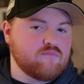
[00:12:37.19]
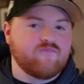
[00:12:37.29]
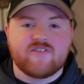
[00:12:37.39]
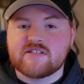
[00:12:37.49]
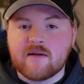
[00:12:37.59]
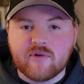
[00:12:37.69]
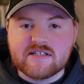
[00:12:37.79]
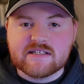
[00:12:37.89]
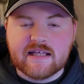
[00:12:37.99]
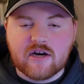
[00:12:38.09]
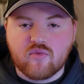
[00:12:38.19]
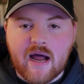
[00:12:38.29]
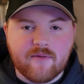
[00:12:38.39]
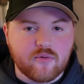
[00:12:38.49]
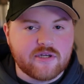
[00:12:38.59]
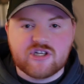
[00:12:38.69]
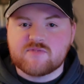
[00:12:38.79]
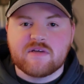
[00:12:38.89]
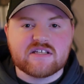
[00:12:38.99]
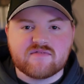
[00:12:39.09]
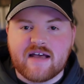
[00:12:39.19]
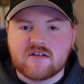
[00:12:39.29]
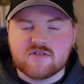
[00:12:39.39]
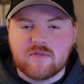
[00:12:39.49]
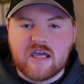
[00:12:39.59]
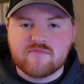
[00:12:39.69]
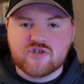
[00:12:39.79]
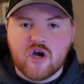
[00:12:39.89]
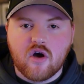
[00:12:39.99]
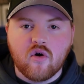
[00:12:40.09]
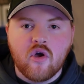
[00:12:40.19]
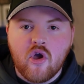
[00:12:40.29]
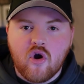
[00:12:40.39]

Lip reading: for some reason, get a rivalry just because of how some games go,